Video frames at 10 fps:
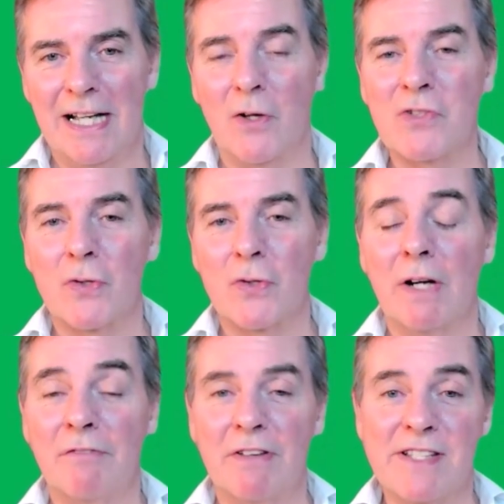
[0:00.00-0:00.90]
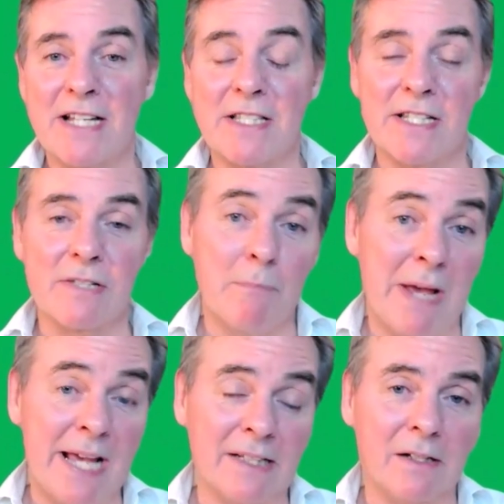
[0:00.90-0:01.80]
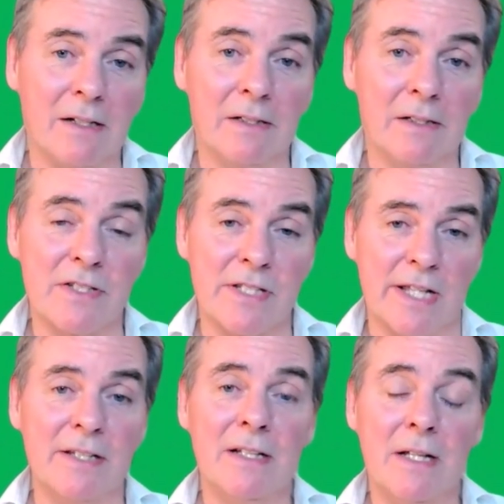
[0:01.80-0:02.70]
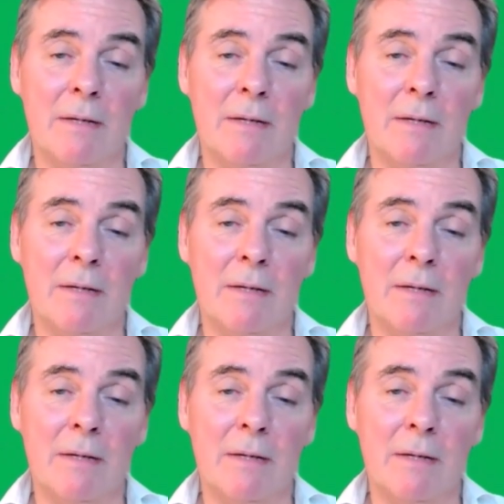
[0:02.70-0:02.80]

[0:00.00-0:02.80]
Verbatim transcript: and also a fantastic man, a Zen